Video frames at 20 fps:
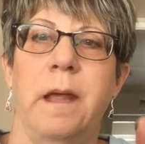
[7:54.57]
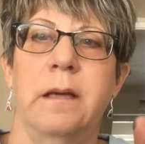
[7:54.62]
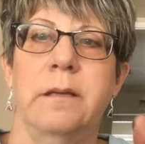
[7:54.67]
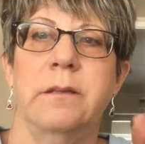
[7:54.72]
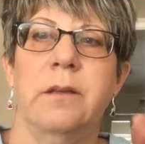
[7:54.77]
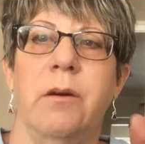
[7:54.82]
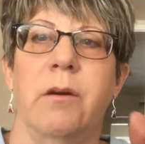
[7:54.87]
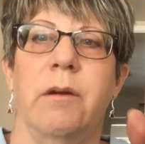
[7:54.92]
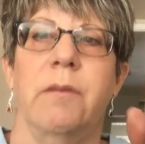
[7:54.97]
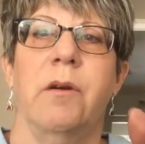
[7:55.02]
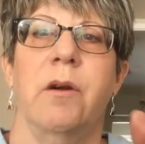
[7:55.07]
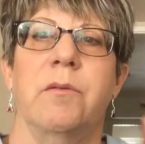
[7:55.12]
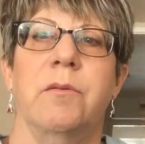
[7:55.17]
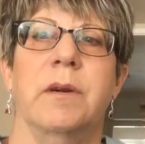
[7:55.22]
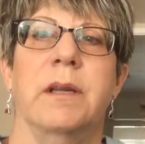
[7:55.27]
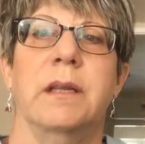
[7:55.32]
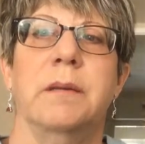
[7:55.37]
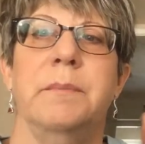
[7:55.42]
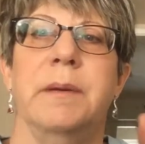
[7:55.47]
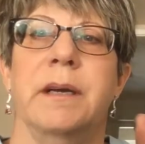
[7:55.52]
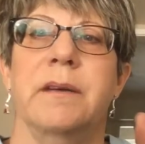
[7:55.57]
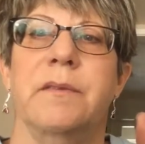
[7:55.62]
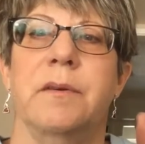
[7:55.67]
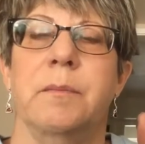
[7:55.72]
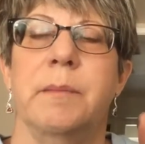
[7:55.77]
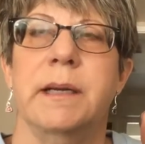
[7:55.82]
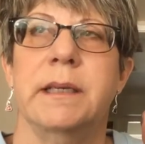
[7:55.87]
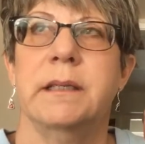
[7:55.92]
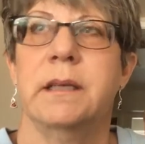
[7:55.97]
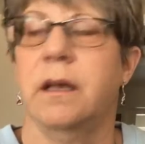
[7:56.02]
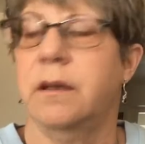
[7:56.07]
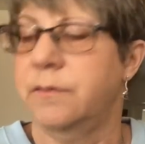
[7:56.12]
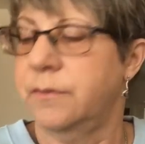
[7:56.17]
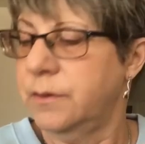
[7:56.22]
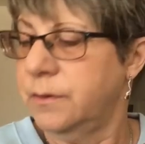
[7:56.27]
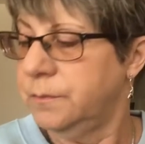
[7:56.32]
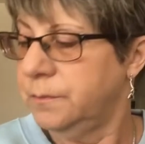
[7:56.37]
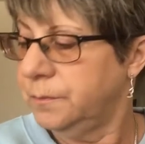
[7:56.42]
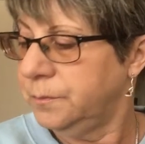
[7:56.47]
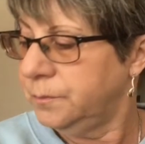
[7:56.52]
So I wrote really big for myself.
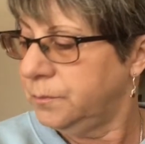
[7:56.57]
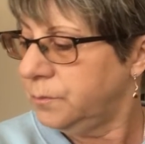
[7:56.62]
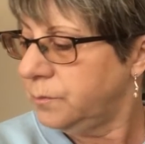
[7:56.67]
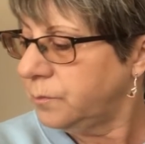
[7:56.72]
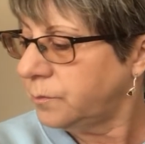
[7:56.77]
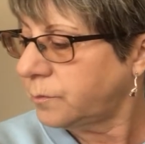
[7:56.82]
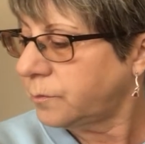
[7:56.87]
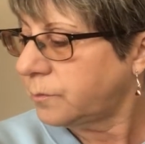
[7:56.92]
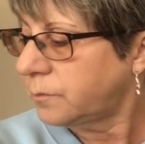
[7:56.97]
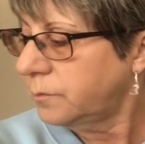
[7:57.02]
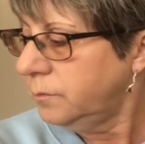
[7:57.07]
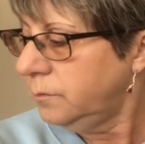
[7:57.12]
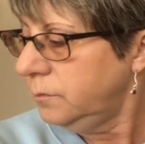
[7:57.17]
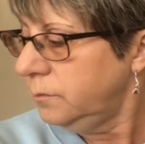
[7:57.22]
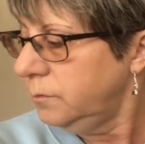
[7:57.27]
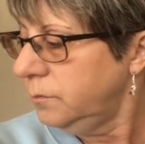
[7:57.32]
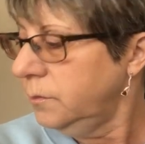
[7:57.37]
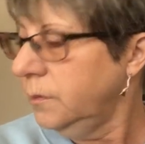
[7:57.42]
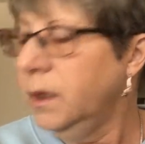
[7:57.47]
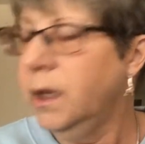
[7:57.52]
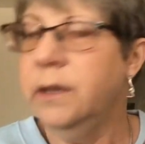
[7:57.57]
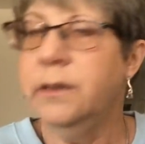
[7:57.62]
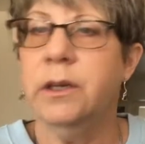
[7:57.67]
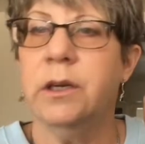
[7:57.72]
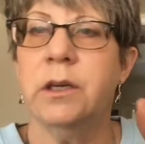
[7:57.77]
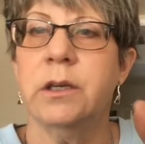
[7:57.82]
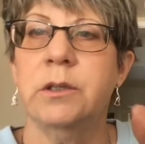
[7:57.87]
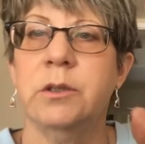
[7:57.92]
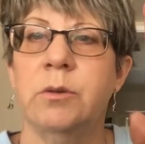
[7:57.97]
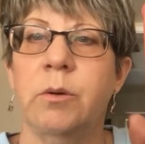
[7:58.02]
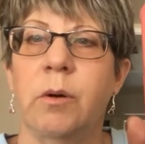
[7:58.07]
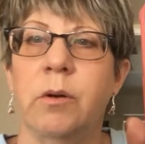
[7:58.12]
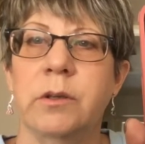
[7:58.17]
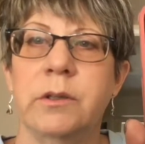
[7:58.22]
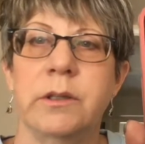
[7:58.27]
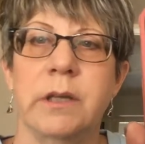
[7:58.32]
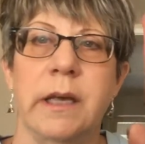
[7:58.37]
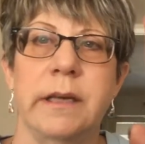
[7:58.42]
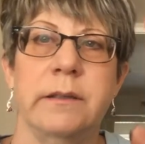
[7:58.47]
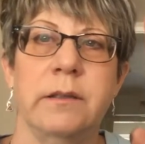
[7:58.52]
The control
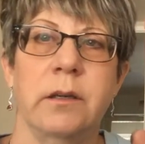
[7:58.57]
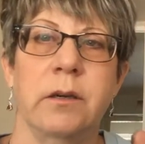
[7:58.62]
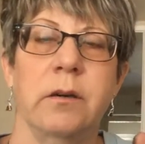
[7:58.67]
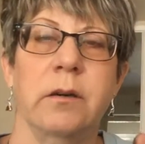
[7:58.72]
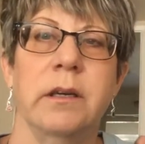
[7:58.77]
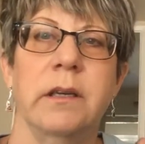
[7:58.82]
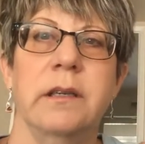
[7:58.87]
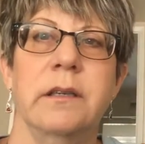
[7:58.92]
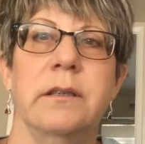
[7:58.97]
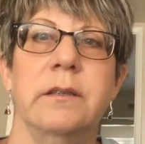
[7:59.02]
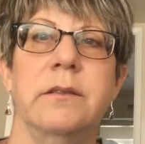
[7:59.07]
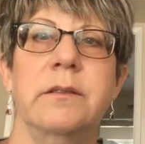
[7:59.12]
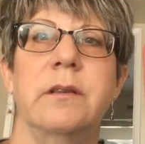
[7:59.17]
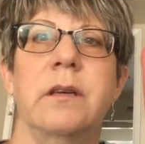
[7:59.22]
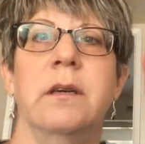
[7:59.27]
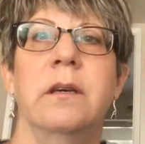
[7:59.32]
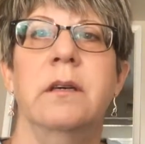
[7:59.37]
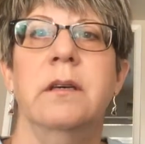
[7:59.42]
center is